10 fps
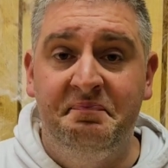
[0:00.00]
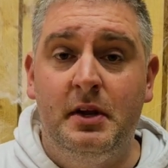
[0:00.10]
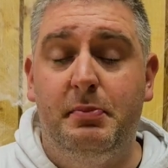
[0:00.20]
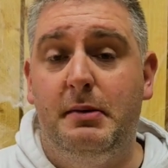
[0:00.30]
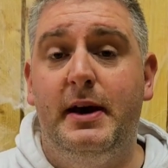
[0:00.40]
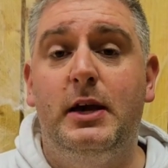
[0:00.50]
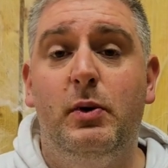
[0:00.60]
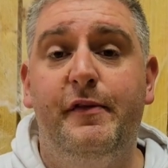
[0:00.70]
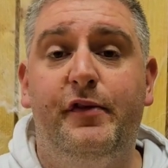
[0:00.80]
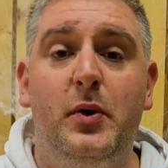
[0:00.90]
But you make your way
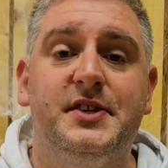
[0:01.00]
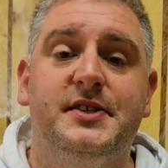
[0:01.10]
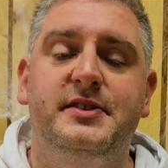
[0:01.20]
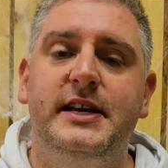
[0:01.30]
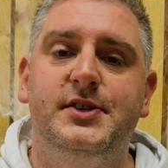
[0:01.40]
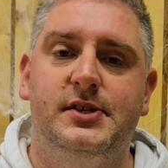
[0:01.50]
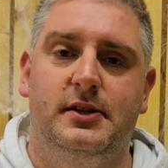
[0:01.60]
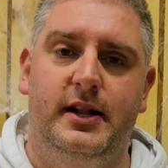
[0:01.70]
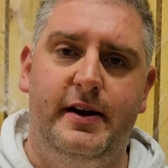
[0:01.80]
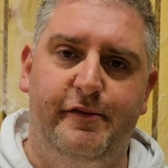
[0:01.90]
through, it's a decent
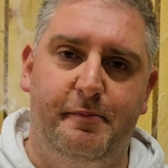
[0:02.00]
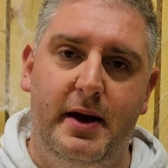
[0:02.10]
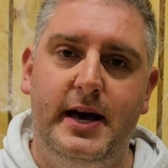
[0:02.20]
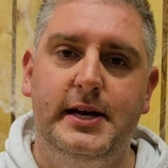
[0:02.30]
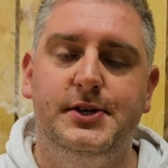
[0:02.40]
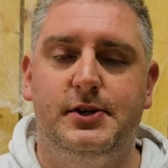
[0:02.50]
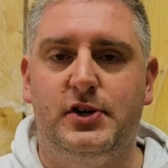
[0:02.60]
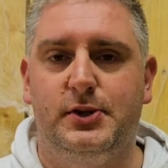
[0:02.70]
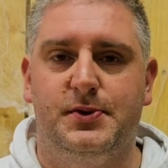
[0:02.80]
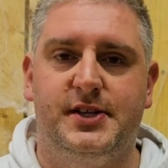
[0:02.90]
length maze, you're trying
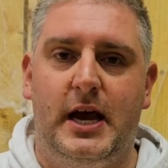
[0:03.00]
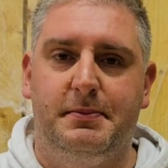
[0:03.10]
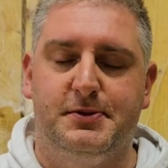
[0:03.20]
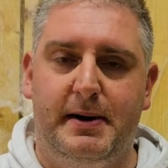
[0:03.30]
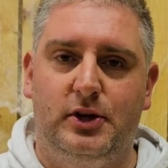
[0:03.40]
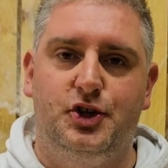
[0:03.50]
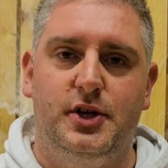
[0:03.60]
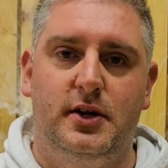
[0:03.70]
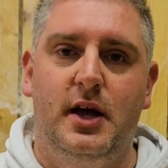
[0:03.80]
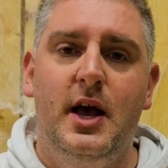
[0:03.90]
to escape this
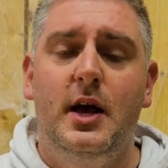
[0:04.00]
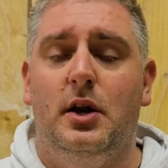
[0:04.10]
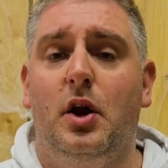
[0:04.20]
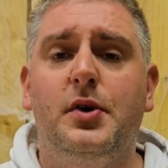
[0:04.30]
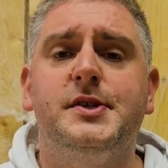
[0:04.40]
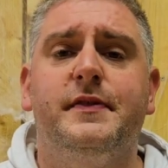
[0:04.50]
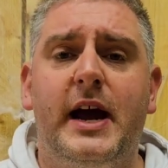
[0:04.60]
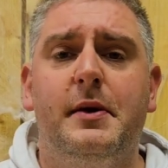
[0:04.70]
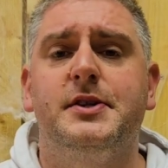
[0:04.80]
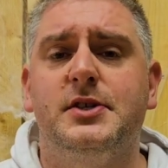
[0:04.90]
mansion. Lots of
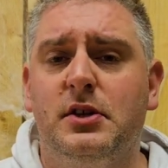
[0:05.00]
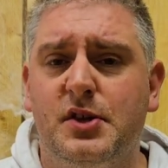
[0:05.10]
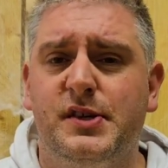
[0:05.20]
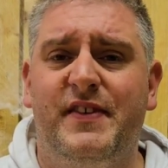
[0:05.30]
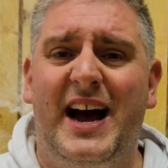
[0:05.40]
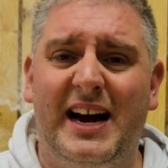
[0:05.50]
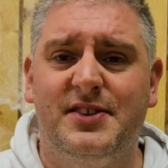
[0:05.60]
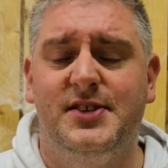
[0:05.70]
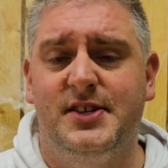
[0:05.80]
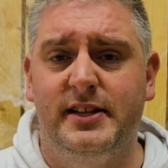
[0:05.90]
characters and lots of
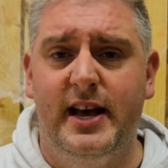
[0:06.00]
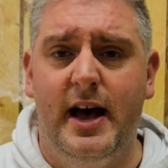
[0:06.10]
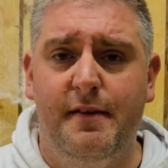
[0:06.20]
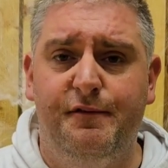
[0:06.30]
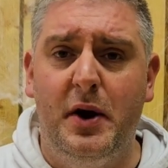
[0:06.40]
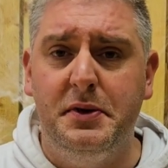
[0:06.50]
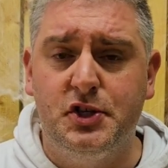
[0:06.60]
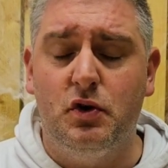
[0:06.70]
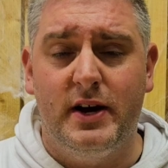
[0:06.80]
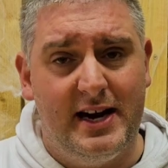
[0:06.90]
actors in there. Very
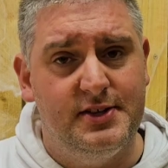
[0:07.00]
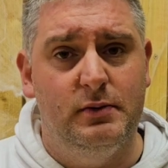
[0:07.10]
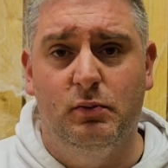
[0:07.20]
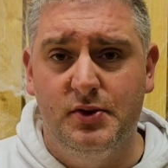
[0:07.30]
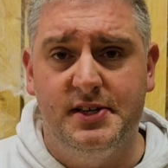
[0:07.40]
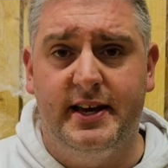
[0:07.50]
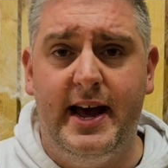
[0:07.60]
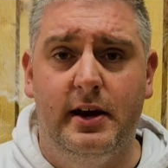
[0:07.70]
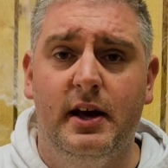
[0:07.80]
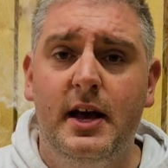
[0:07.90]
strong acting once
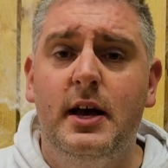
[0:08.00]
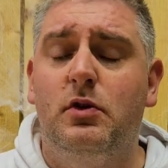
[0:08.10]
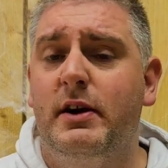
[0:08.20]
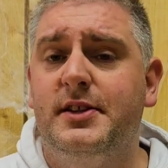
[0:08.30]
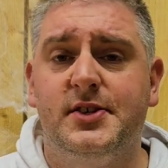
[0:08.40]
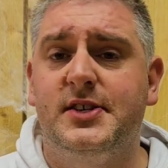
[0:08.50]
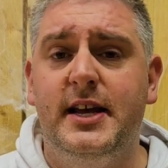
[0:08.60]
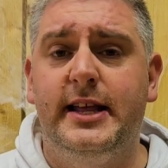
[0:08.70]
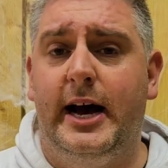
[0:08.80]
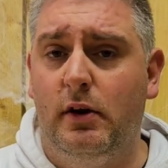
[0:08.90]
again. Great to see
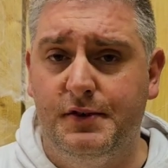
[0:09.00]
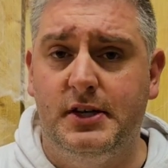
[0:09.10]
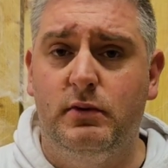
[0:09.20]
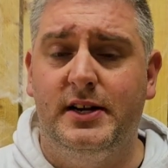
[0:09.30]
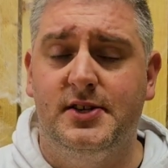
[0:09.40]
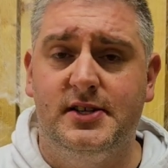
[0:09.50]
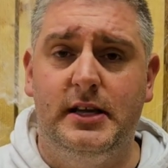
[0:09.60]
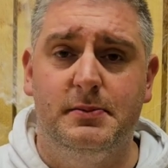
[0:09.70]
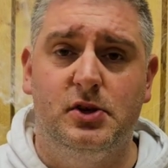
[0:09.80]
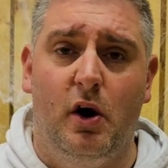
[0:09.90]
that, and obviously great to see
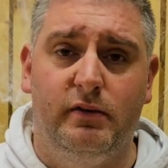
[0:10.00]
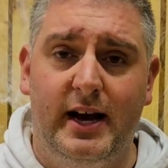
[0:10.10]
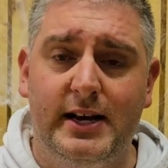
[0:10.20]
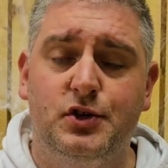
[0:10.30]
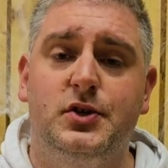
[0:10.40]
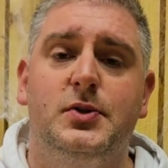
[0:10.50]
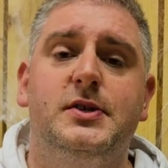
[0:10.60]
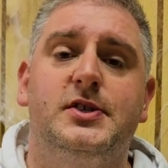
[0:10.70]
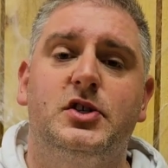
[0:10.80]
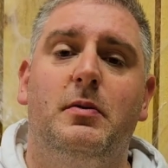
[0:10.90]
them sort of like introducing
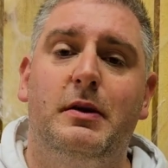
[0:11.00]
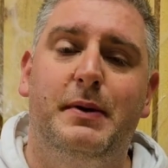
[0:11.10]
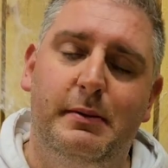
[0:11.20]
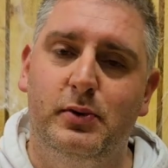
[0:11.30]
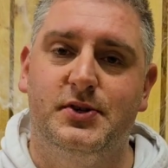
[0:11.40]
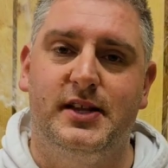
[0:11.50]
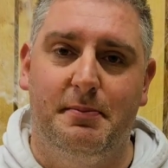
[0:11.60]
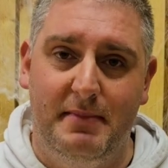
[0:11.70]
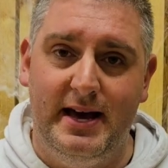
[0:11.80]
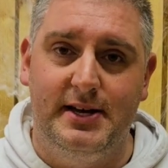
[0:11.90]
so many people into that
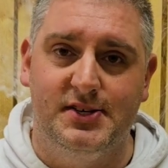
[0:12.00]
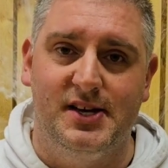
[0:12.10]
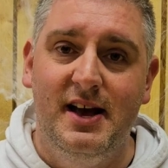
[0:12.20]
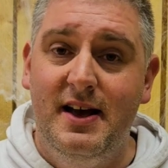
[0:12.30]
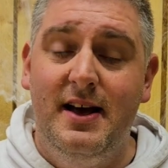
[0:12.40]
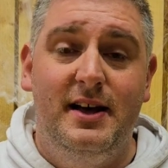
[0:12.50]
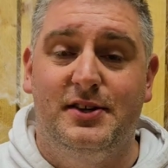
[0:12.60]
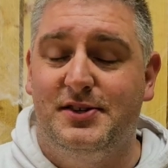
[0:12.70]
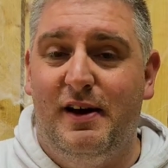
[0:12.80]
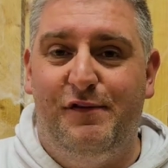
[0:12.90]
maze.
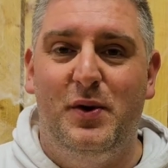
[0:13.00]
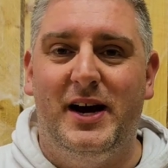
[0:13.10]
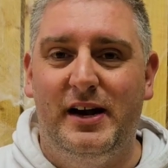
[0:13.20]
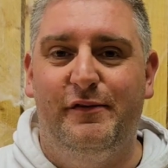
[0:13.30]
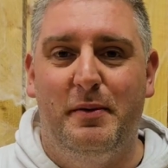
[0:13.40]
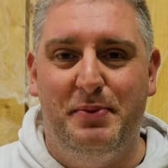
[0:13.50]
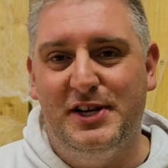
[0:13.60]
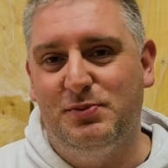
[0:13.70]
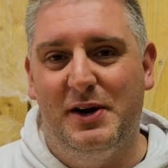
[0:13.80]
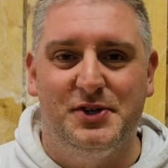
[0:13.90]
There's a few kind of
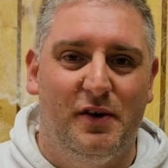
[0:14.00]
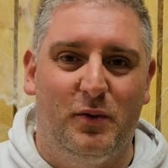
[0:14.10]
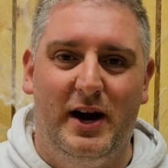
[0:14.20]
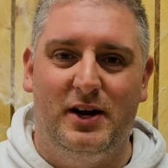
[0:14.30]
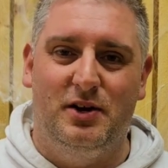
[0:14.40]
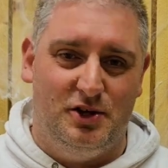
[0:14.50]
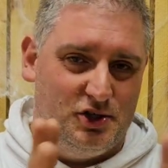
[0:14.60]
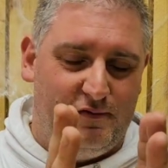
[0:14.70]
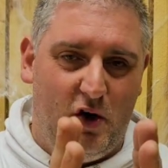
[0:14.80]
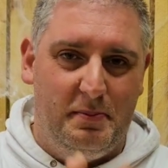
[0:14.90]
bits where it's sort of quite
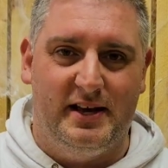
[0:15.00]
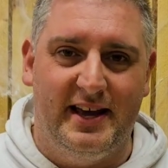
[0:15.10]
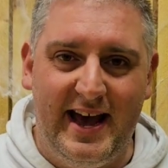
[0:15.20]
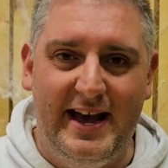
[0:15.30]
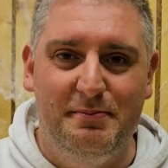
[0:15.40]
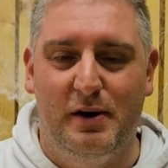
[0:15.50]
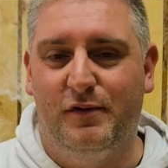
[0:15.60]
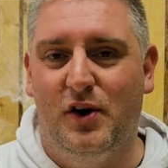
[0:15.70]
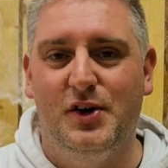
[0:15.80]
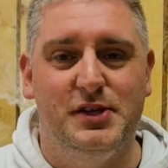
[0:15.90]
claustrophobic again, but of
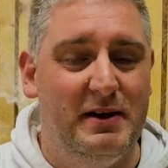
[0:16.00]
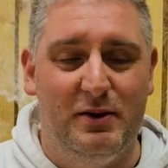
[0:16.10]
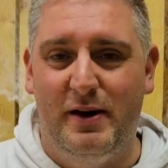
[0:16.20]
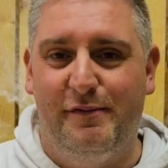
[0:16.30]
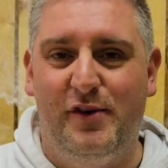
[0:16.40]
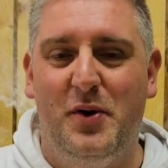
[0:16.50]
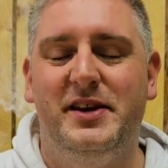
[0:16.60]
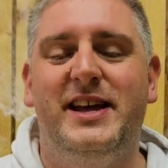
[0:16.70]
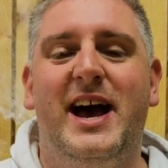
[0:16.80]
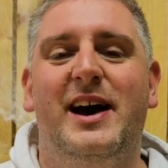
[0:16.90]
course you make your way through,
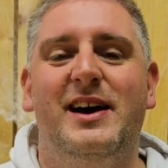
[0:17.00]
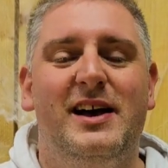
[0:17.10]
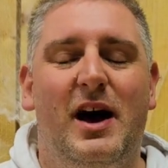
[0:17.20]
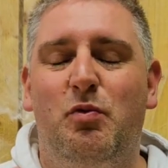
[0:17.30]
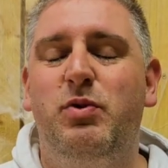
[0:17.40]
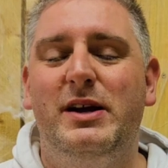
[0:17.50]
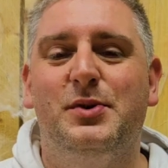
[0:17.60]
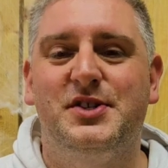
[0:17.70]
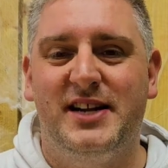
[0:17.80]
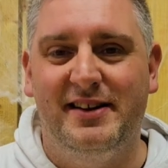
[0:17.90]
and yeah, a real
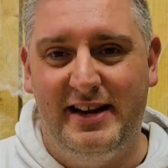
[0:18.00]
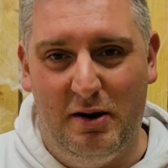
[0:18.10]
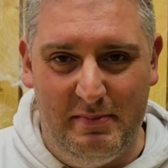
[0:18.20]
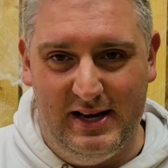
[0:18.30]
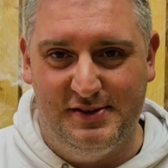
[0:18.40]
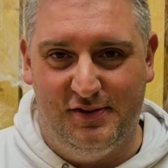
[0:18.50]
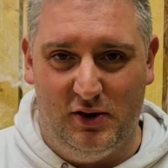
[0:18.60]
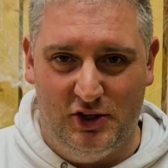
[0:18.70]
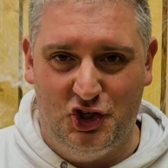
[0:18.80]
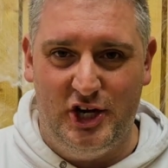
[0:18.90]
standout maze for
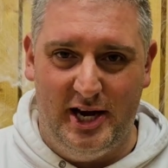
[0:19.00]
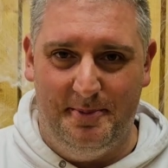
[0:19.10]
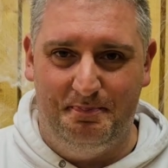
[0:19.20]
this year.